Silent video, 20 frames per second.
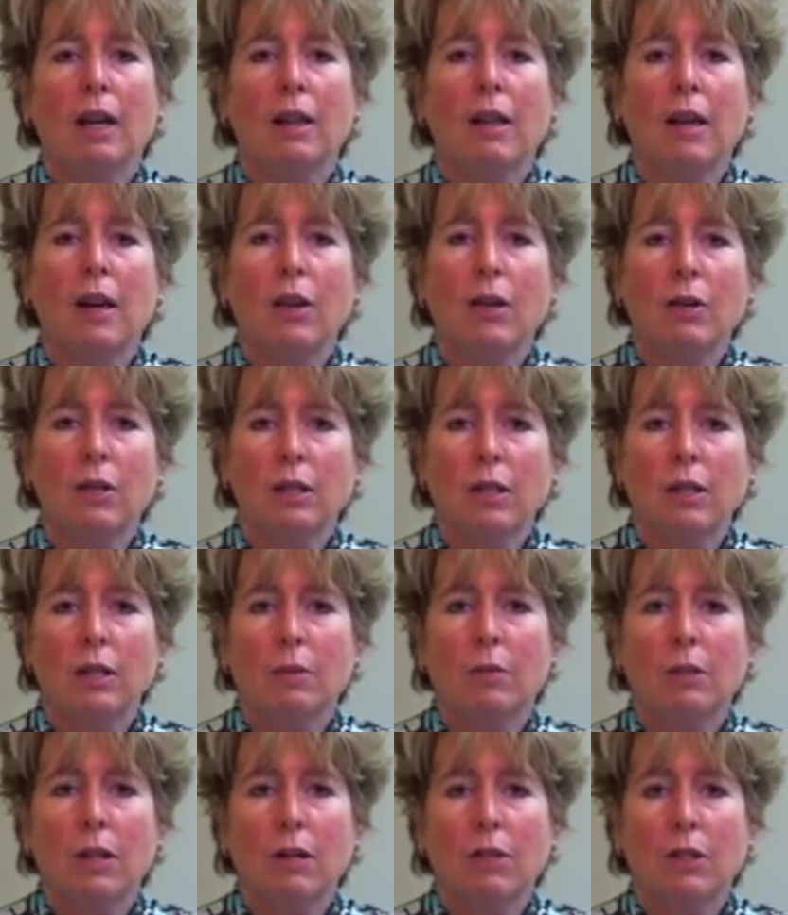The other
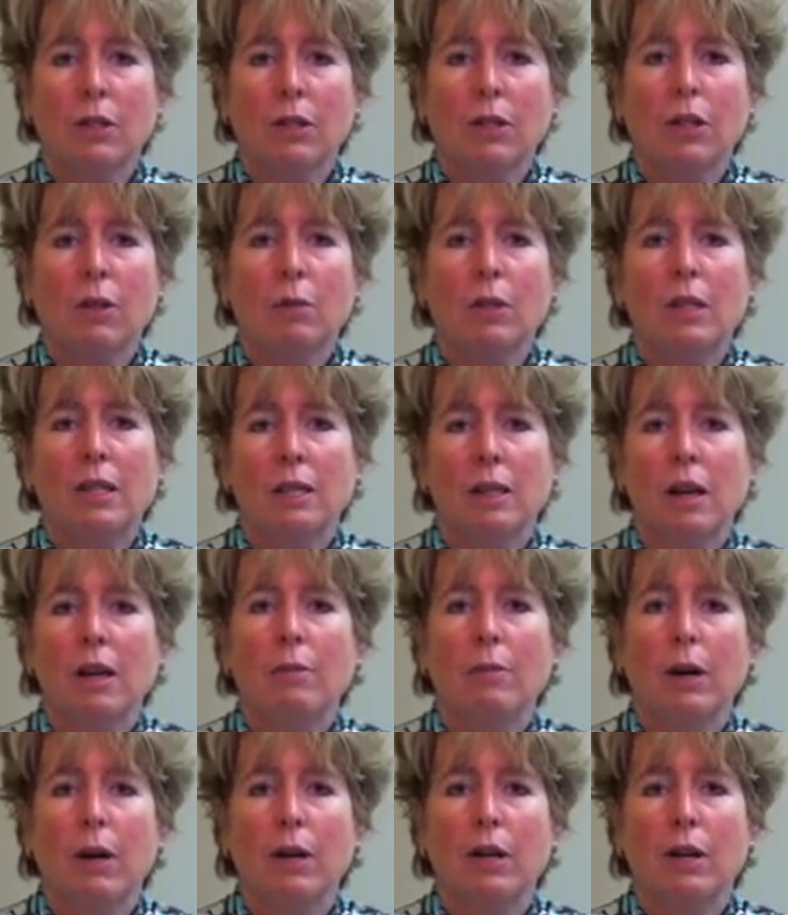addendums obviously are going to be
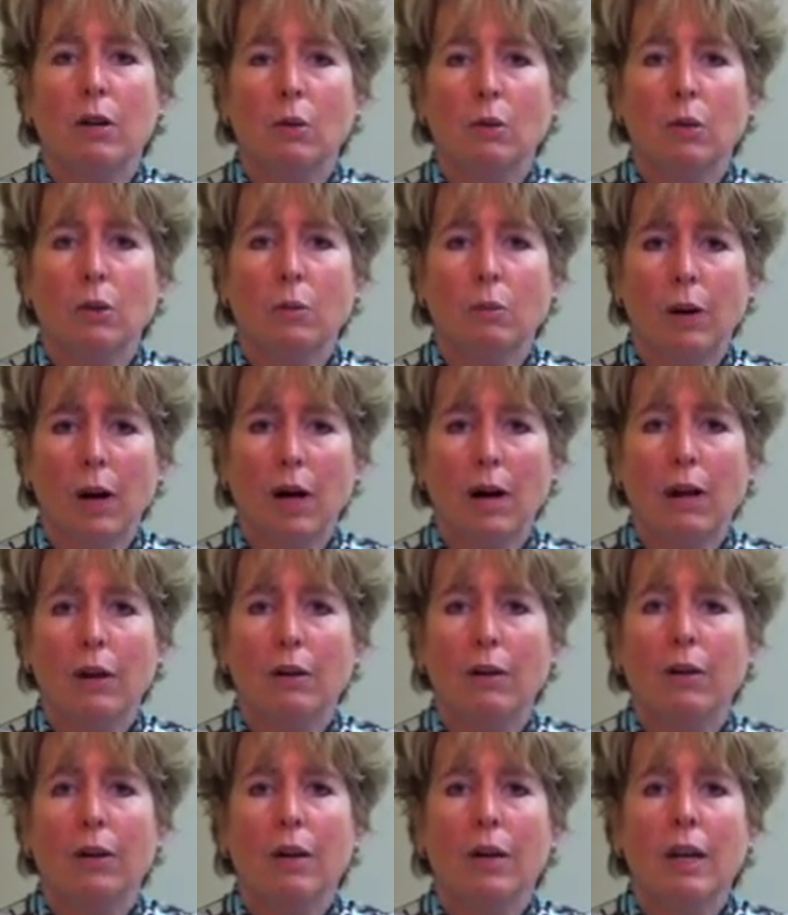signed by your buyer
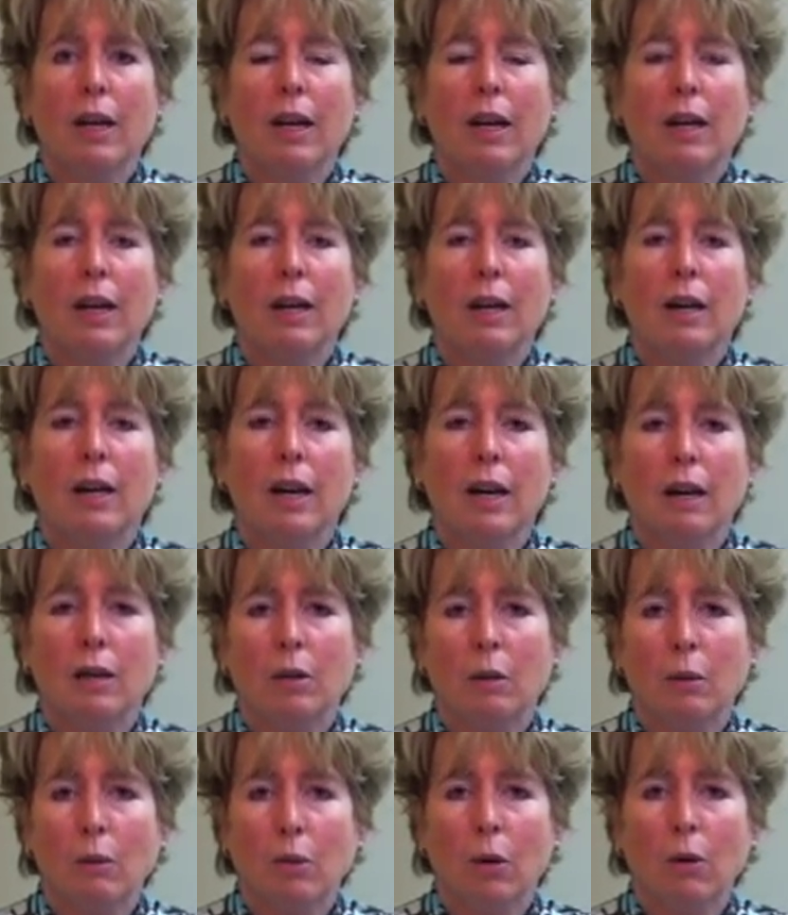
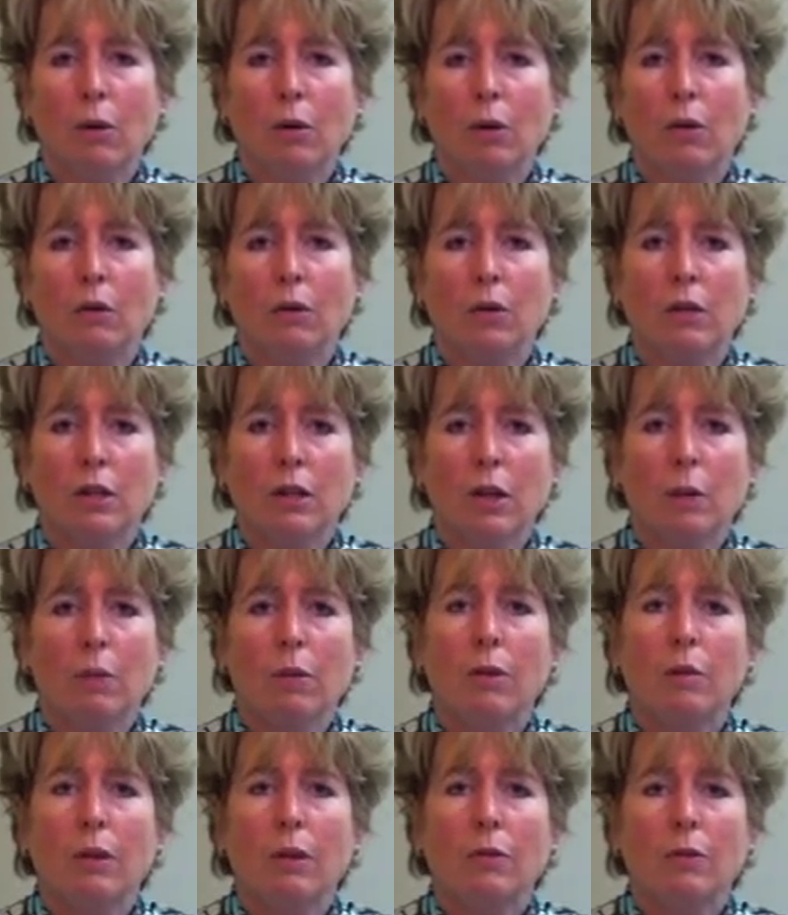and the broker. There's a couple
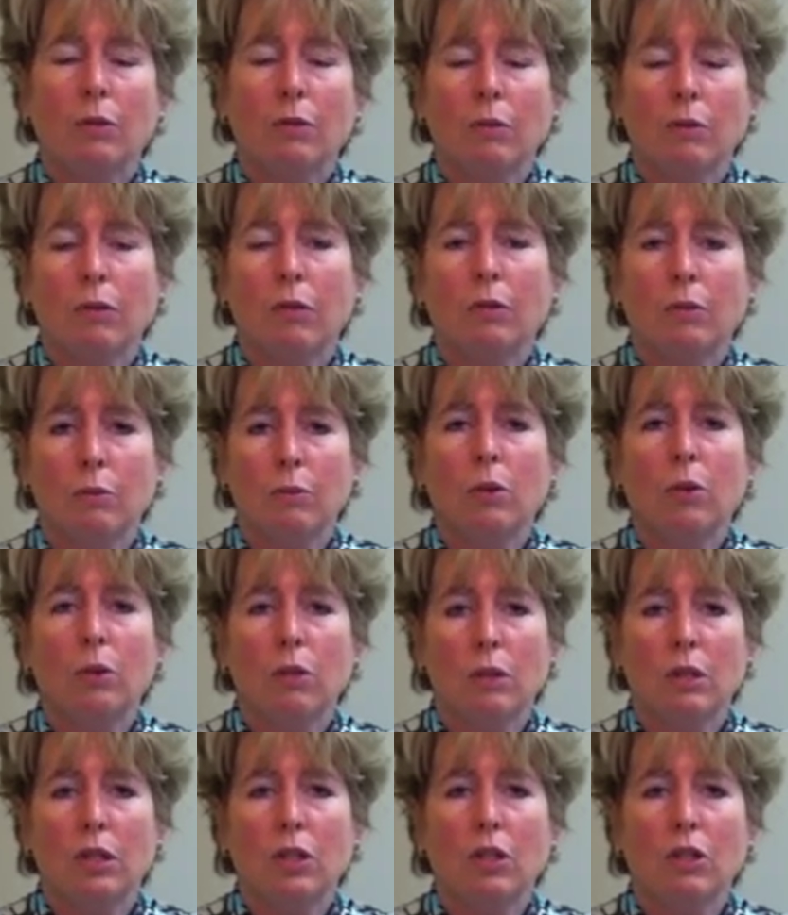of broker
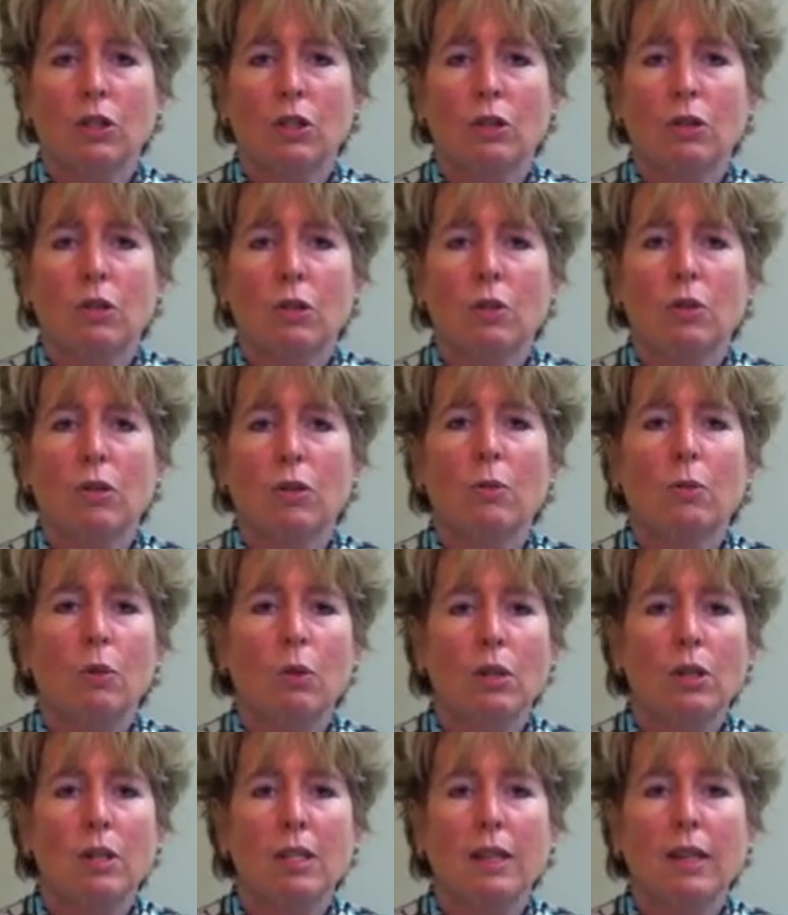signatures. So it's
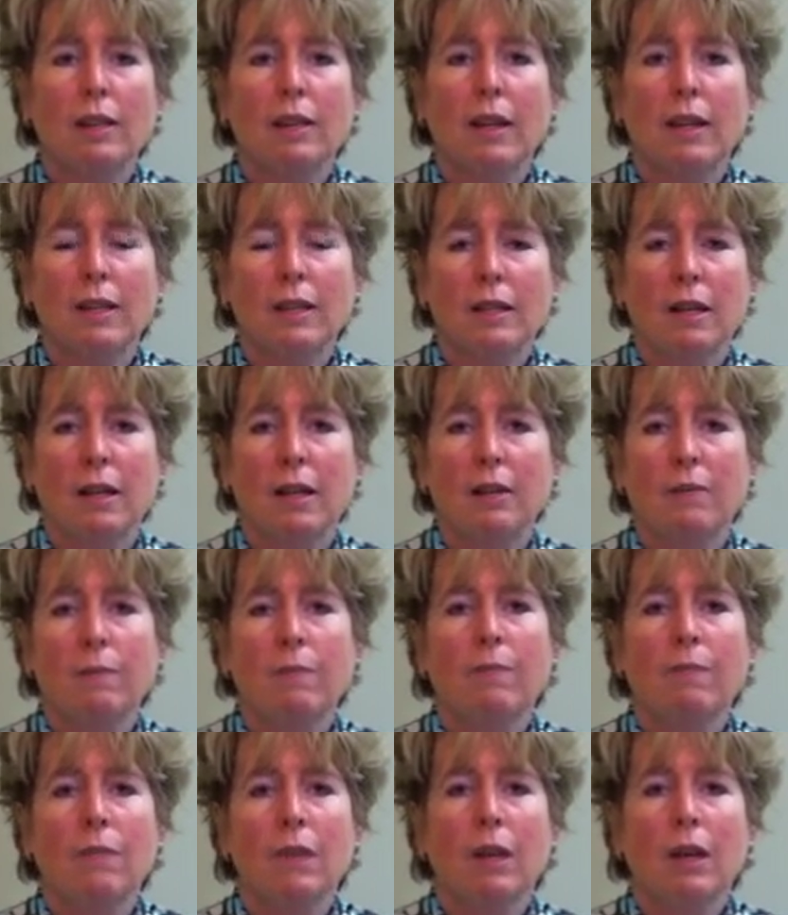important to get that done
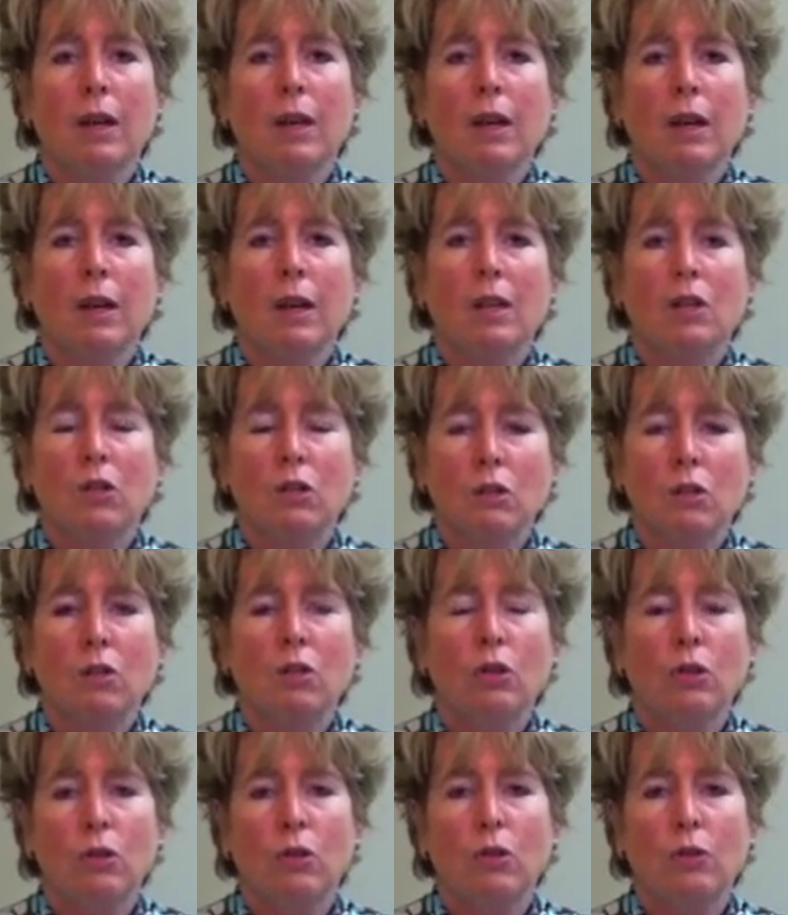as soon
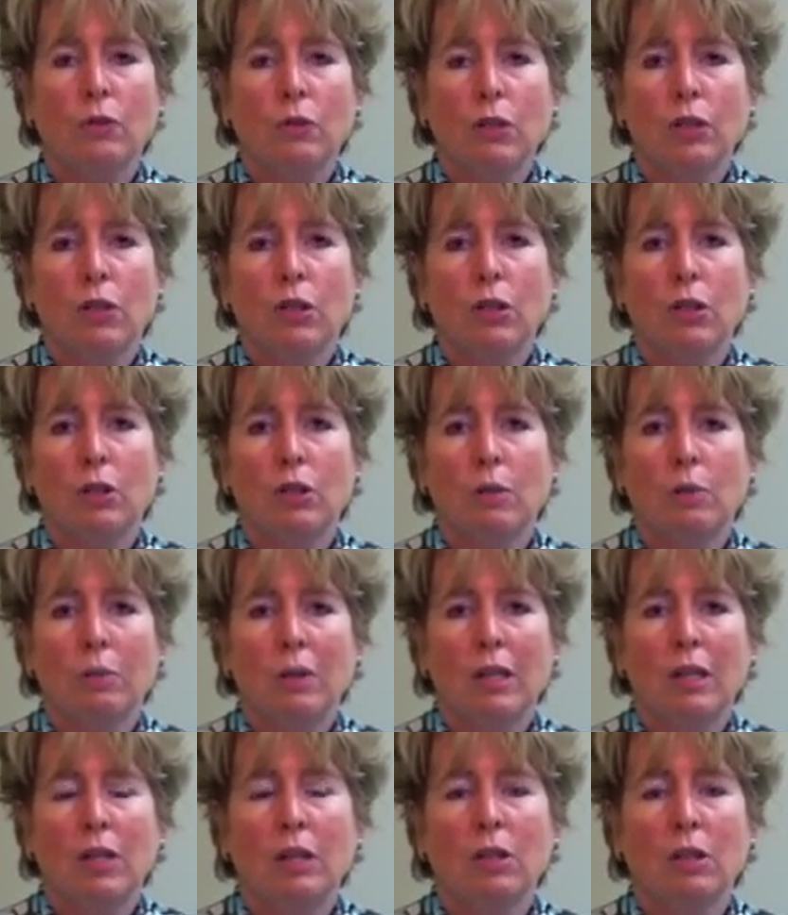as you're finished
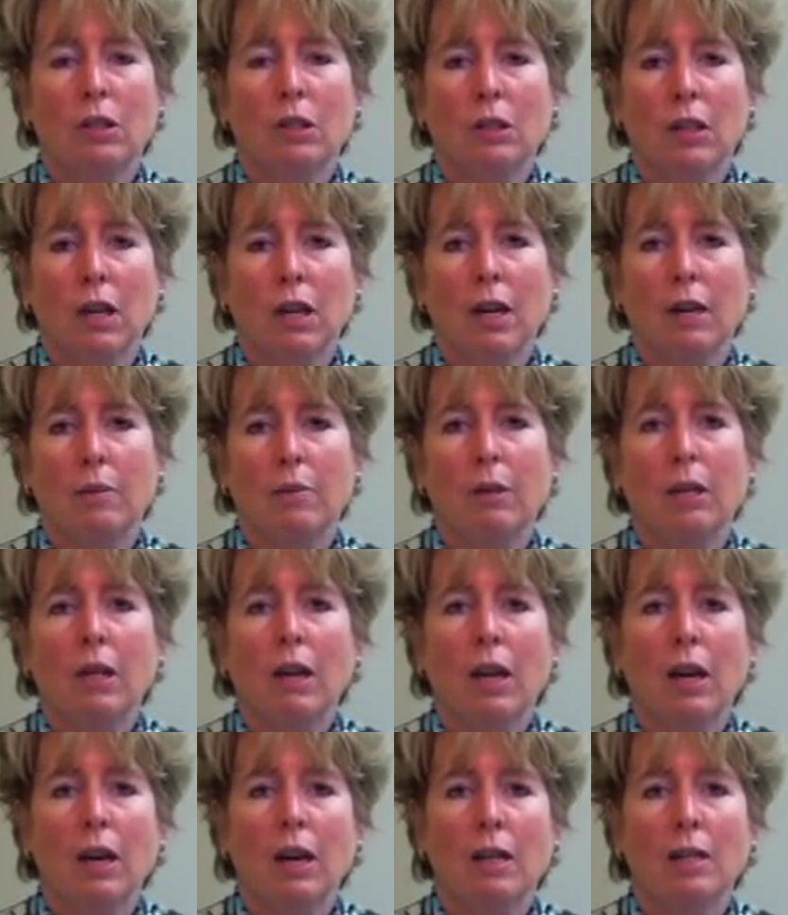bidding online,
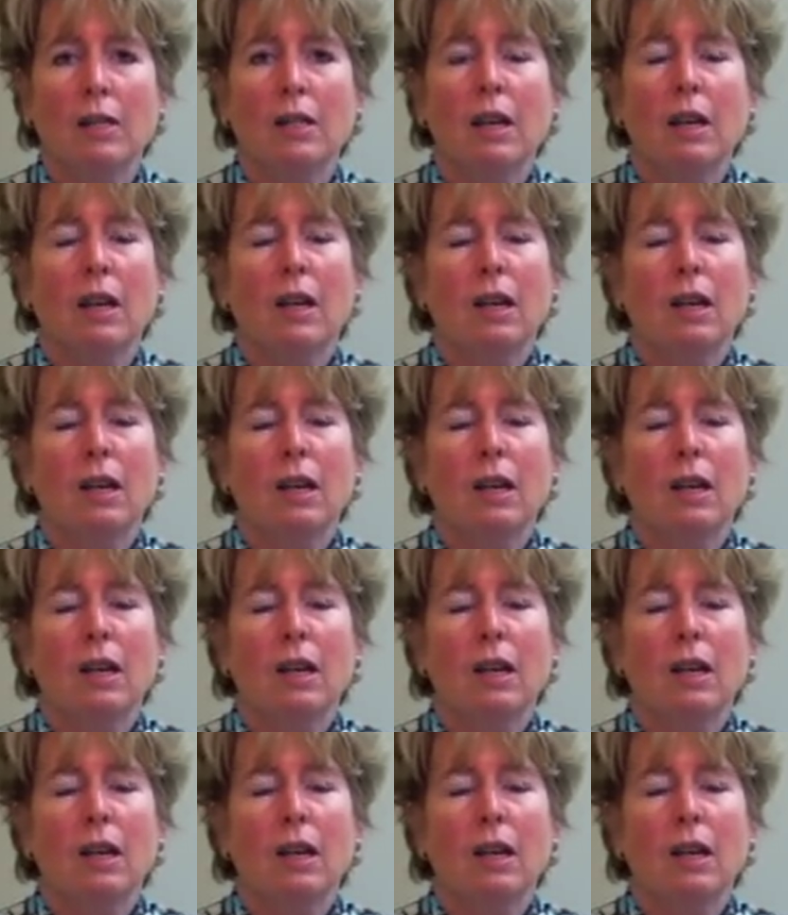because